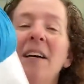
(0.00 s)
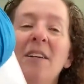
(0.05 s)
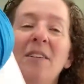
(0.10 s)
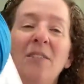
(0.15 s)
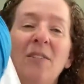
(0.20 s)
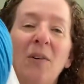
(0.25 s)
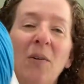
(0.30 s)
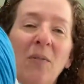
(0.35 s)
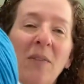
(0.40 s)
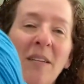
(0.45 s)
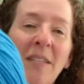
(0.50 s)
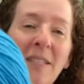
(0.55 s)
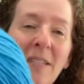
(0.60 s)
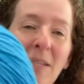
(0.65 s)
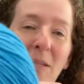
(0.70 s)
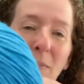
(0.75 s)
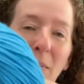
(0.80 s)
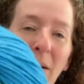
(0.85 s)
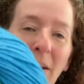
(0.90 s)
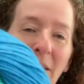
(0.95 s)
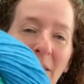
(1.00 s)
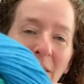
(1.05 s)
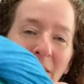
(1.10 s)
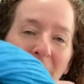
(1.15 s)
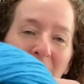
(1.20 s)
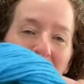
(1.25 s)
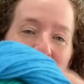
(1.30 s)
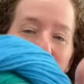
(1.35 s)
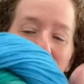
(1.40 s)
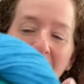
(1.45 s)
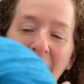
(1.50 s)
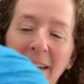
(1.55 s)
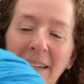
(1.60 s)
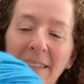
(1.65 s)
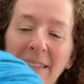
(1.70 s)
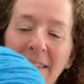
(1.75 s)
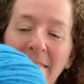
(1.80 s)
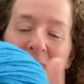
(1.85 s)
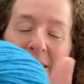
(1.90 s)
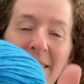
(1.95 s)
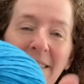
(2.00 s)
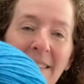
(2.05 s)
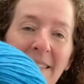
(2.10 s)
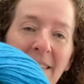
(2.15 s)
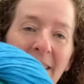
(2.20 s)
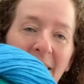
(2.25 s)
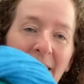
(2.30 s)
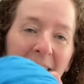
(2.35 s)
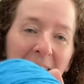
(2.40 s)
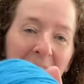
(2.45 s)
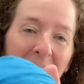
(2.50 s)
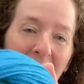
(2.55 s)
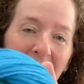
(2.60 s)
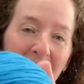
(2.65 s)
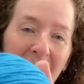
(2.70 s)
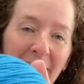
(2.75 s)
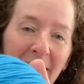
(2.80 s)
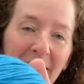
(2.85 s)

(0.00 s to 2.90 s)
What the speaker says: So this is what it looks like on the inside.